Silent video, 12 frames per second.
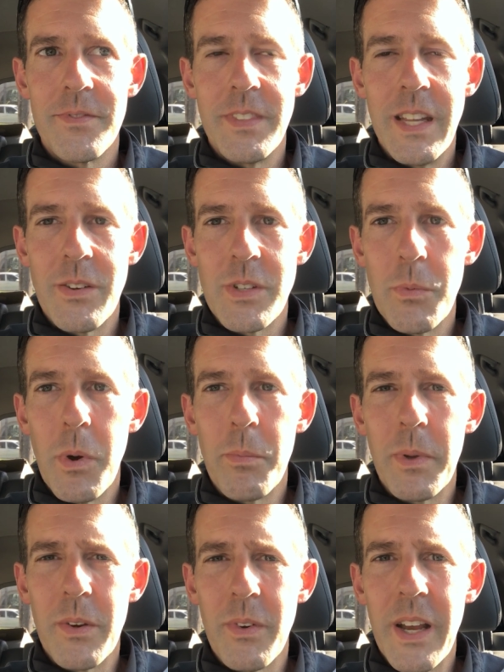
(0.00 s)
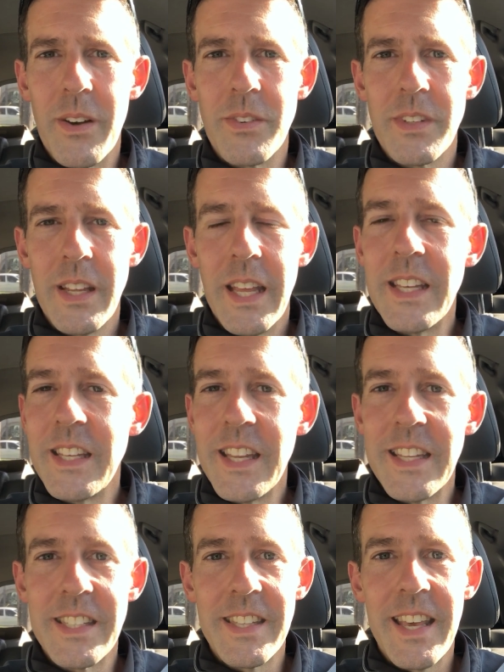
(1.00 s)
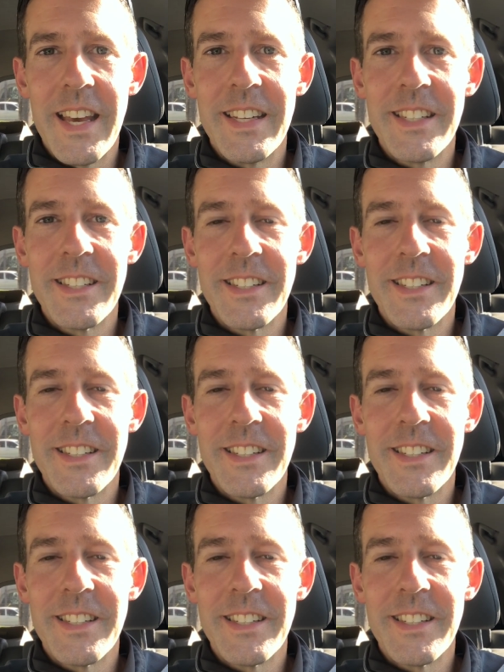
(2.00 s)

now she won't be around. And isn't that